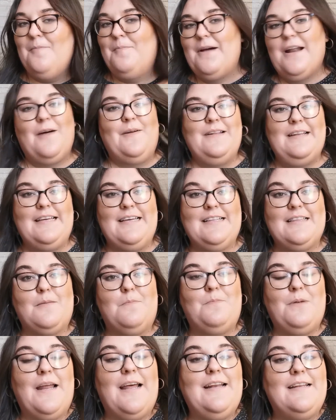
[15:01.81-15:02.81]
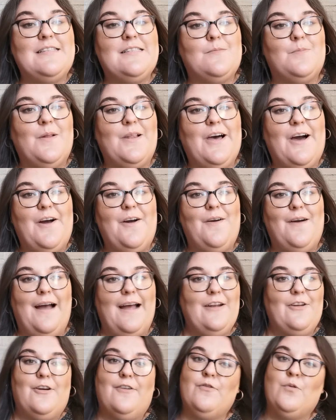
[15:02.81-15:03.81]
But I'll link the playlist below,
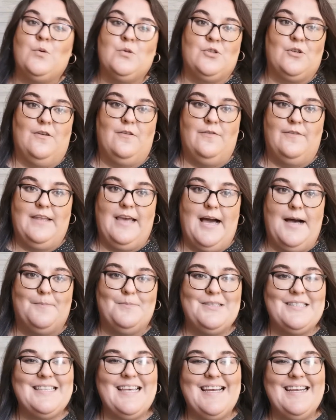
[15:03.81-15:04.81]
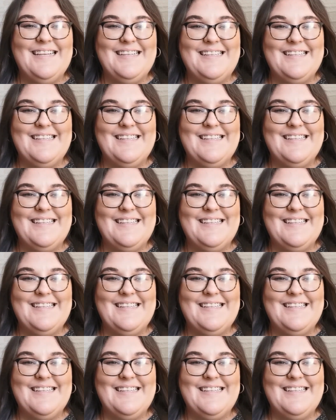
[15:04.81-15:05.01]
and of course all of the apps.